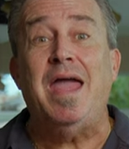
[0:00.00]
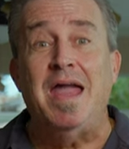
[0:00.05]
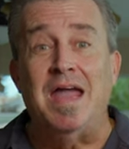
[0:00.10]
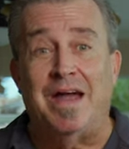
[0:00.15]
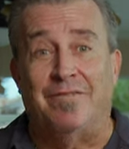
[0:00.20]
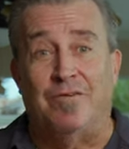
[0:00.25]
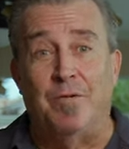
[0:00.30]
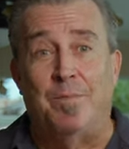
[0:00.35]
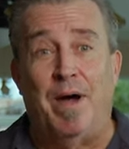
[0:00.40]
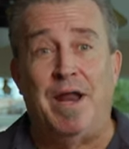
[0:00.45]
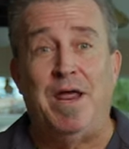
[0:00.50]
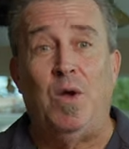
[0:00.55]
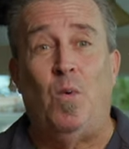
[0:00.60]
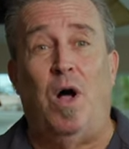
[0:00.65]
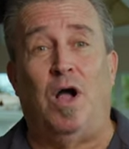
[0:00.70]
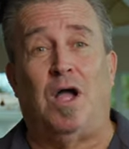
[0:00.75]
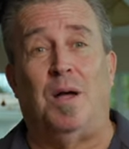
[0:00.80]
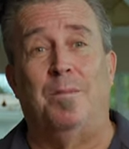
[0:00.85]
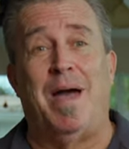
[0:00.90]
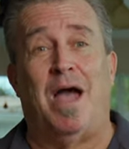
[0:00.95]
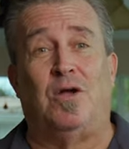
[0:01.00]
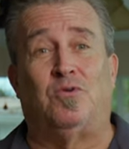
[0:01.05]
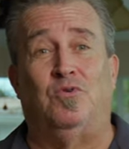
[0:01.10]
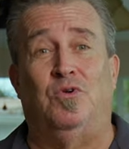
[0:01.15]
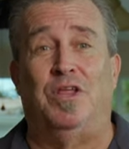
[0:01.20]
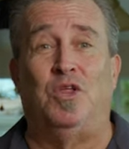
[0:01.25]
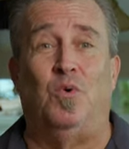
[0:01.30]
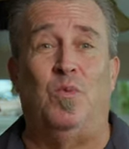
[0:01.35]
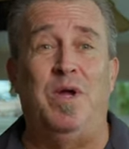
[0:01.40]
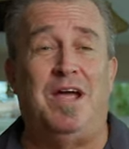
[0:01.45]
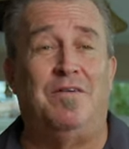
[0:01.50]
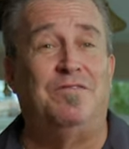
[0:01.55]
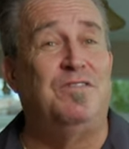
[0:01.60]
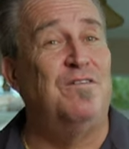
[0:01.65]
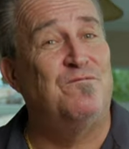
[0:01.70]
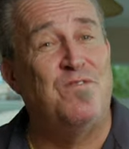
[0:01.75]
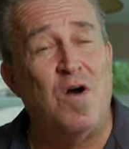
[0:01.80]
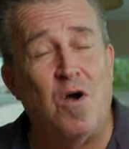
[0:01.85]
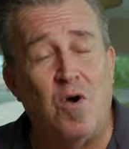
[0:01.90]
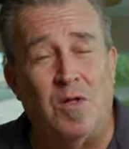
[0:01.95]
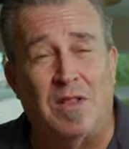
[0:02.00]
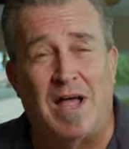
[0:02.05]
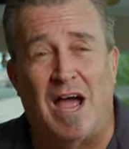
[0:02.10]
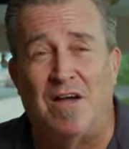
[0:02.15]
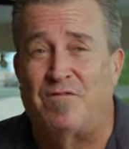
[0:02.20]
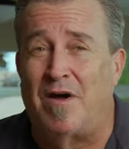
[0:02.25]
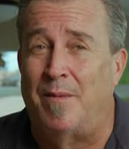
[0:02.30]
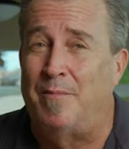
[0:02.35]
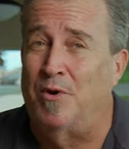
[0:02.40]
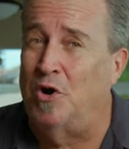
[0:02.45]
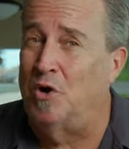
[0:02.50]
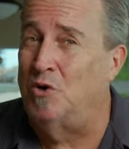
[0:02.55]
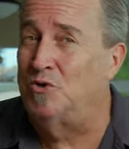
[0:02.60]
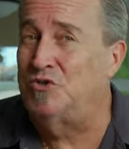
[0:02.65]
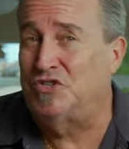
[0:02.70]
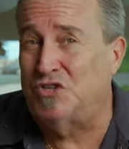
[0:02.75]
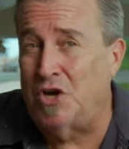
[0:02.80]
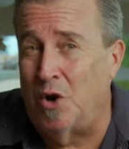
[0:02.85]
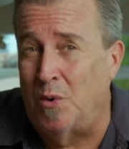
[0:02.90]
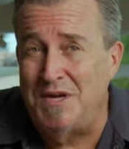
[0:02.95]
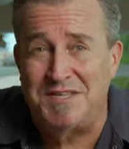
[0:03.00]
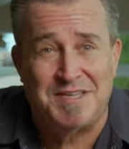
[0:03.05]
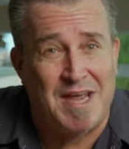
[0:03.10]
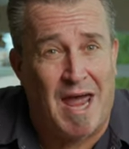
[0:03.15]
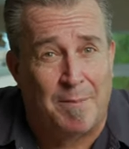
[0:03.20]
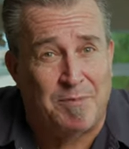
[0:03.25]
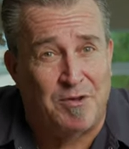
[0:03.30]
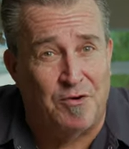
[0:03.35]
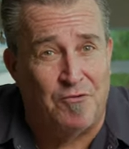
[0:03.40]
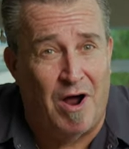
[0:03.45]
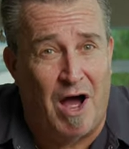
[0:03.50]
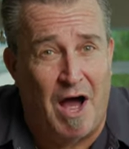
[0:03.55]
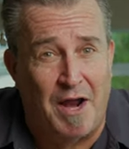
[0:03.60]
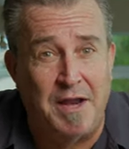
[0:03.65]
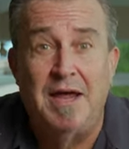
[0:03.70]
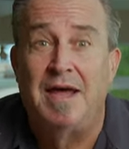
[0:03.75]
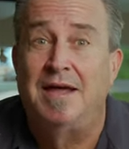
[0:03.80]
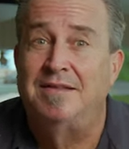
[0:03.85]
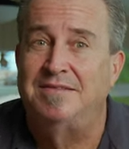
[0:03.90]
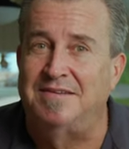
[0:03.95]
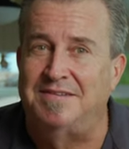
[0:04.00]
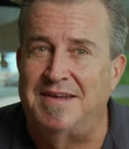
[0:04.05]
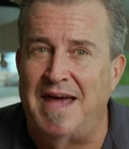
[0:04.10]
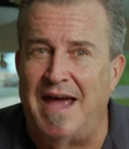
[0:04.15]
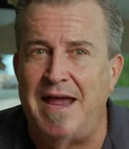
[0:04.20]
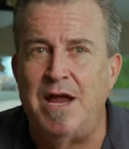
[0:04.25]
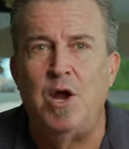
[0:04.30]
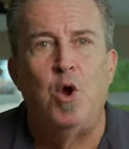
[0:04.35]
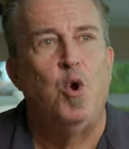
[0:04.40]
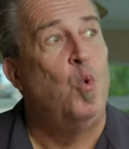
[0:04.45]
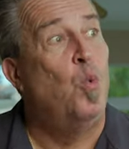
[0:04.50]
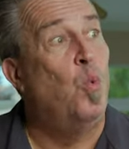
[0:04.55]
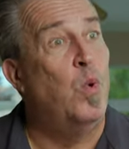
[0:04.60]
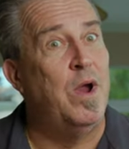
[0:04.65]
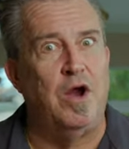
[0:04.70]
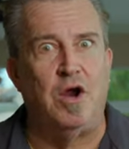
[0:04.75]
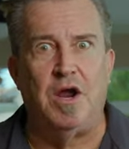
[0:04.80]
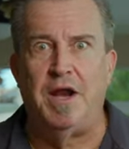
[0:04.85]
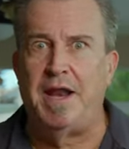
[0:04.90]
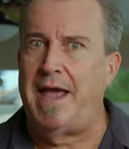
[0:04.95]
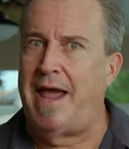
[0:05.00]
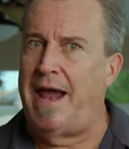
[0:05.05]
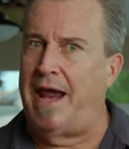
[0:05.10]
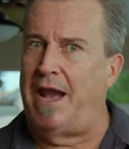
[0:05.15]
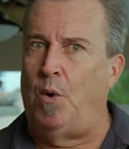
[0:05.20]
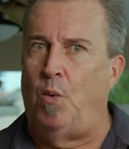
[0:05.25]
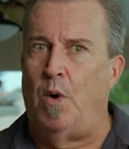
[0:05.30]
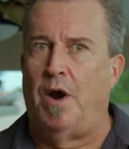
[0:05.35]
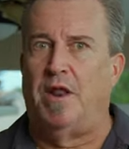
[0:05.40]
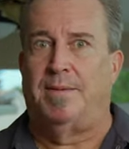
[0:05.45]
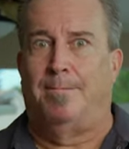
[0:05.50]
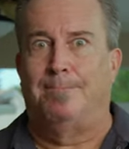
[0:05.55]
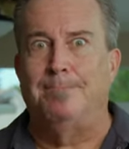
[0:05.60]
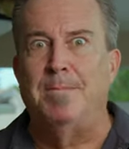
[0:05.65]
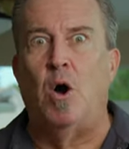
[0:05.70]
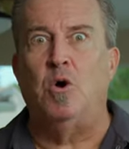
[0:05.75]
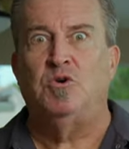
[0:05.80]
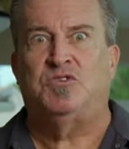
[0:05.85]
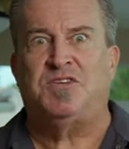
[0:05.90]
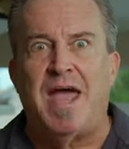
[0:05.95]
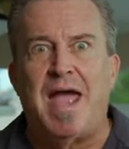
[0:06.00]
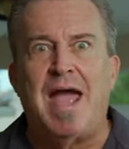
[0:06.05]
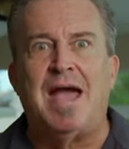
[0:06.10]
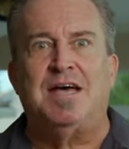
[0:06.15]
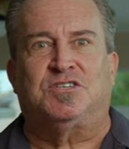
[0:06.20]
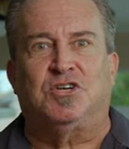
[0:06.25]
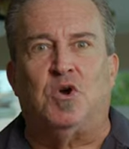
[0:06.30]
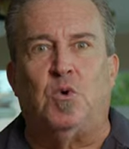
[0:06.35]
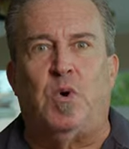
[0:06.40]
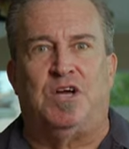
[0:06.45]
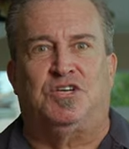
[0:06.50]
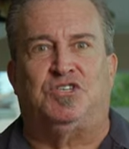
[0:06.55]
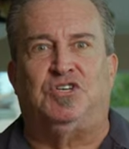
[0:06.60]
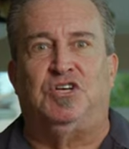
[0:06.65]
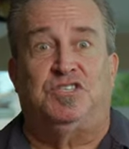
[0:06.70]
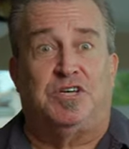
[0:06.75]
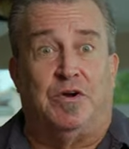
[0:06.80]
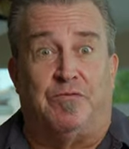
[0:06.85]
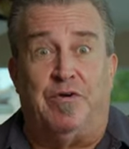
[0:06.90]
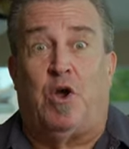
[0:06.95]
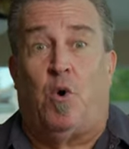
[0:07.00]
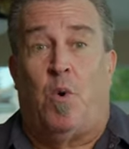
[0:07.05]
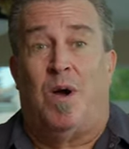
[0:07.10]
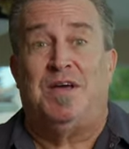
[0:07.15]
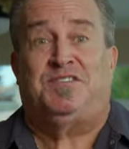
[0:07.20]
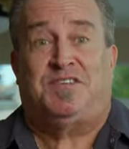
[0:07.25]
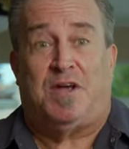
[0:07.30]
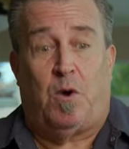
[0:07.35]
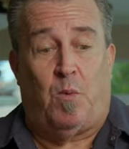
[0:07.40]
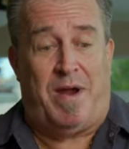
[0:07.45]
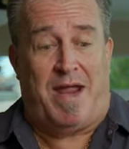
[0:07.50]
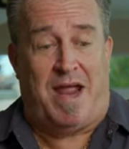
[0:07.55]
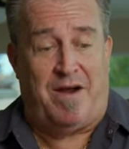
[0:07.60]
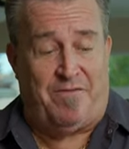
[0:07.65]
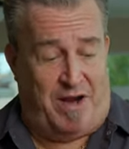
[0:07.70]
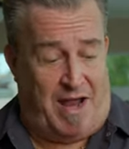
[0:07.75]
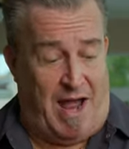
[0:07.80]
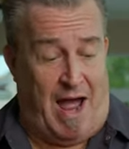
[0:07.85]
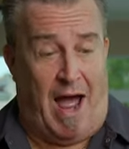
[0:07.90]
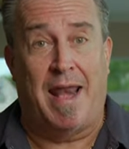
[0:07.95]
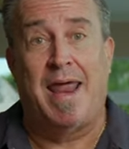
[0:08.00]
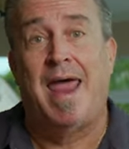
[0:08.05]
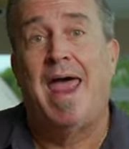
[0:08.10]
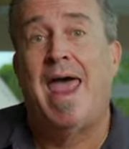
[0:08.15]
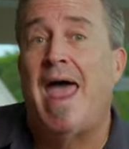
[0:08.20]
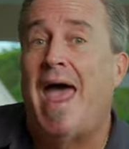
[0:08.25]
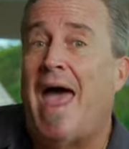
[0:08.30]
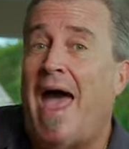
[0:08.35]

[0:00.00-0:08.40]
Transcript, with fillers: Hey everybody, welcome back to another week of The Fogo Life. I'm your host as always, Captain Ron. Today, we're gonna handle one of the most asked questions and requests that we ever got.